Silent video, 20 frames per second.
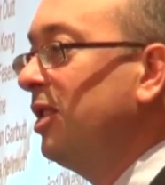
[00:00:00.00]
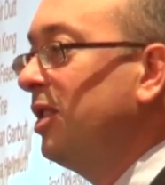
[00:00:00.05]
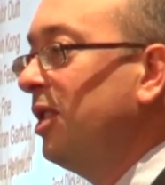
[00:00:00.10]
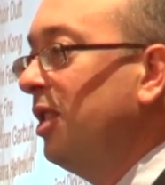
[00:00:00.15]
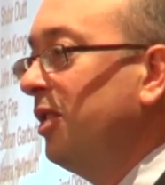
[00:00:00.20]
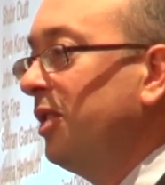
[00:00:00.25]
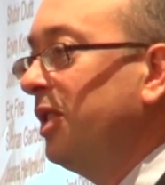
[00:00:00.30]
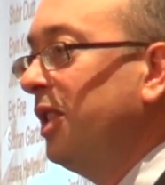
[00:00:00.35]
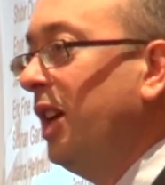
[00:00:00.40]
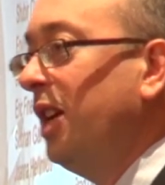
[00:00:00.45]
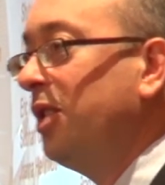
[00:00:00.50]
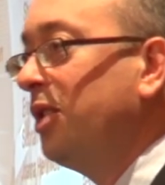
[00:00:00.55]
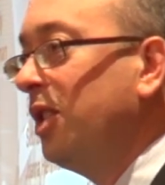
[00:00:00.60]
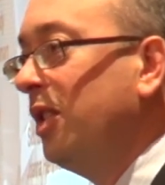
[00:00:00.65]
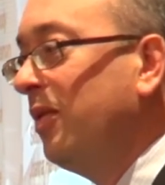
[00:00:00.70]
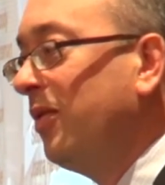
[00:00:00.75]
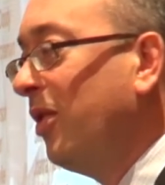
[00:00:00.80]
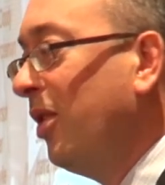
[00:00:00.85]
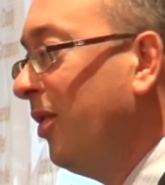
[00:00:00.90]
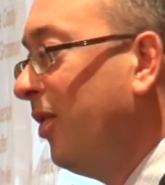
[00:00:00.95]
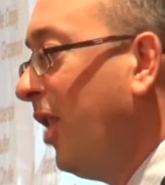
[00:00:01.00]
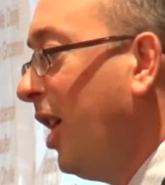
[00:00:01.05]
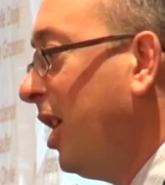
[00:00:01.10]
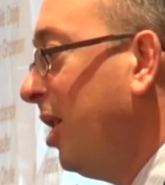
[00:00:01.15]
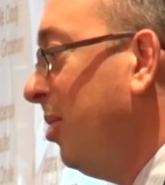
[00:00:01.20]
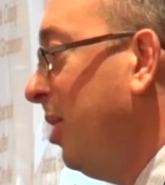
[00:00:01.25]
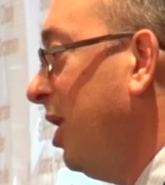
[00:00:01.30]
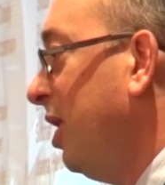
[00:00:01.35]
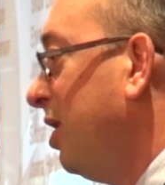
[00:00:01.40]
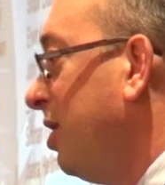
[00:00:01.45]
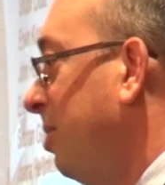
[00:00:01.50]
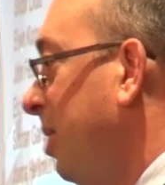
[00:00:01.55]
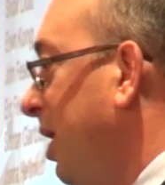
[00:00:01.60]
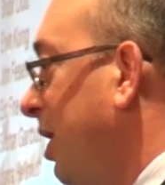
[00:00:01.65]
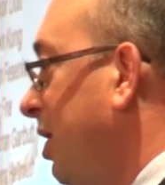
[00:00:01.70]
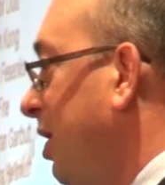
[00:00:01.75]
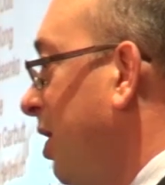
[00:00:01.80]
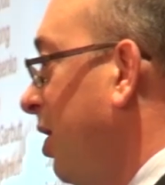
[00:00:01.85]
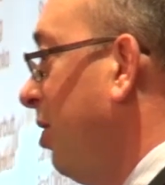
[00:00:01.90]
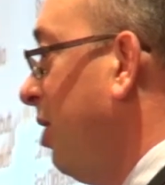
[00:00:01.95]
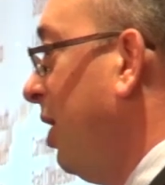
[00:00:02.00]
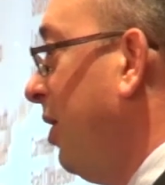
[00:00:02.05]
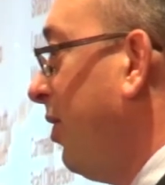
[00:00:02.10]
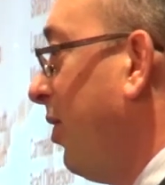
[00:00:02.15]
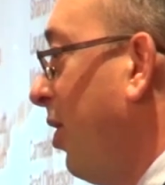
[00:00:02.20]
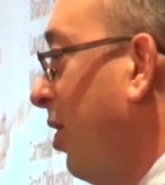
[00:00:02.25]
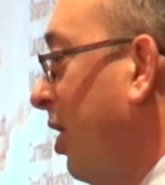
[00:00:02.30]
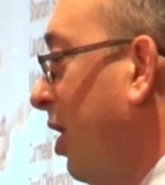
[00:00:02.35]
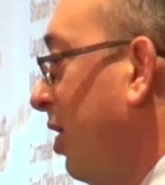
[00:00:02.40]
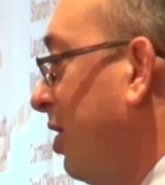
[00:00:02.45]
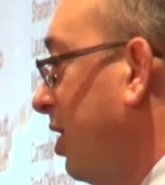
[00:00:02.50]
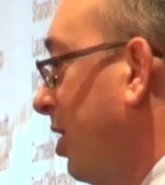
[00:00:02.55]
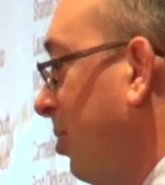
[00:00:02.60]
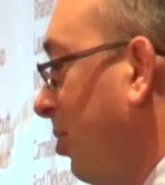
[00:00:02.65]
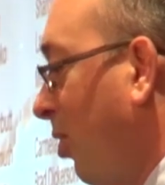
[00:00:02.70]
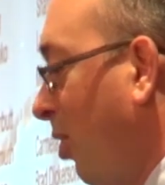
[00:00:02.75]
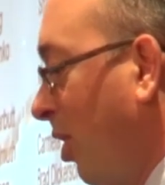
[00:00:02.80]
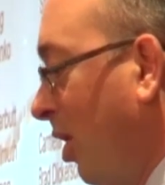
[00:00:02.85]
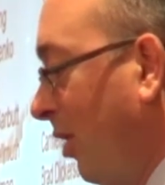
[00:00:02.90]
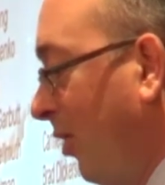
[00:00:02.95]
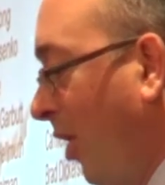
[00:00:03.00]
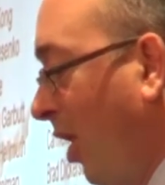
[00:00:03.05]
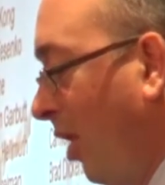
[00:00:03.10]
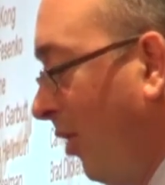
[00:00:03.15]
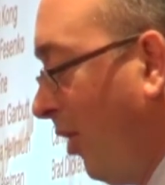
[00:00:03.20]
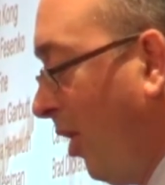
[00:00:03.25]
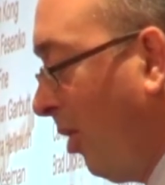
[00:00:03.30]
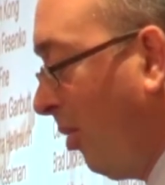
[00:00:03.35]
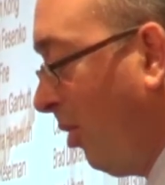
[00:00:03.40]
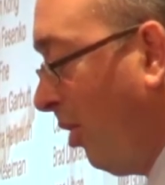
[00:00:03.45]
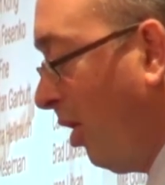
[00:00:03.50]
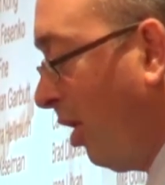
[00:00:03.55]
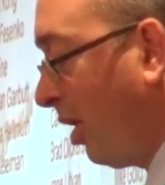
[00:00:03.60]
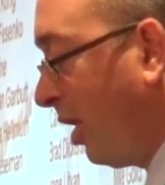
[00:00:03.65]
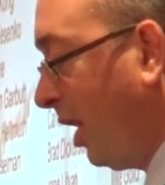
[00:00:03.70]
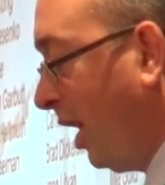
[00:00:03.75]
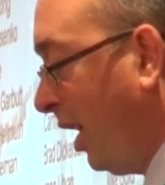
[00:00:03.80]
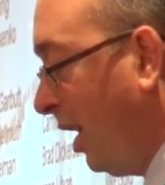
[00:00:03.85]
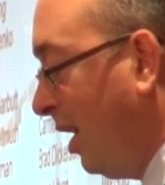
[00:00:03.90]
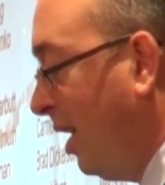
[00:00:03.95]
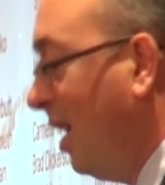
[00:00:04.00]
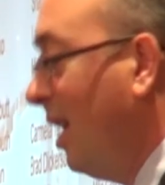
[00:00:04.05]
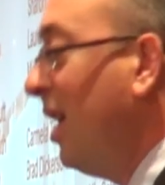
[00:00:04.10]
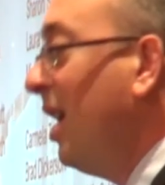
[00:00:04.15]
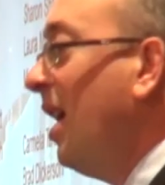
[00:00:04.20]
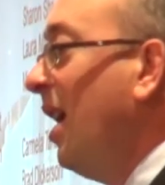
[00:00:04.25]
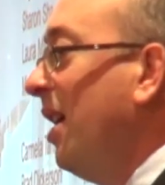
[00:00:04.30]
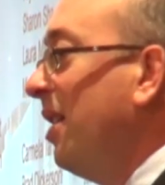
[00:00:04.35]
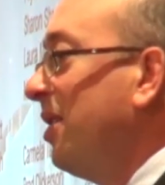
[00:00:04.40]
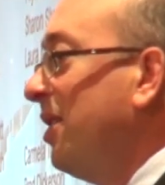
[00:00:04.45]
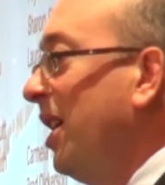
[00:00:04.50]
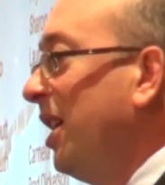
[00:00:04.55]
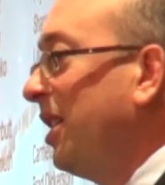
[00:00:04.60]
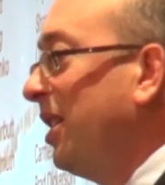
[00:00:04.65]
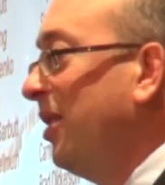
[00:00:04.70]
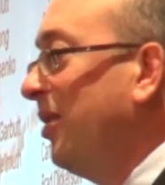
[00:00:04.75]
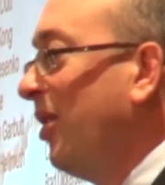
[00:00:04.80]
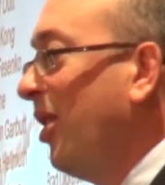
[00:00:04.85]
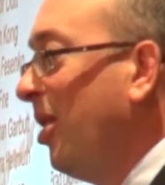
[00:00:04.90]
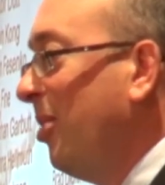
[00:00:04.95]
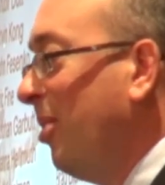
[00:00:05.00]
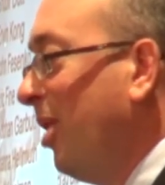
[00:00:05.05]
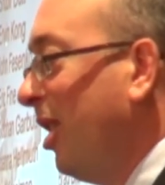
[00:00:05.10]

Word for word: Association for inviting me to speak to you and for their support of all of our work, and uh, thank you very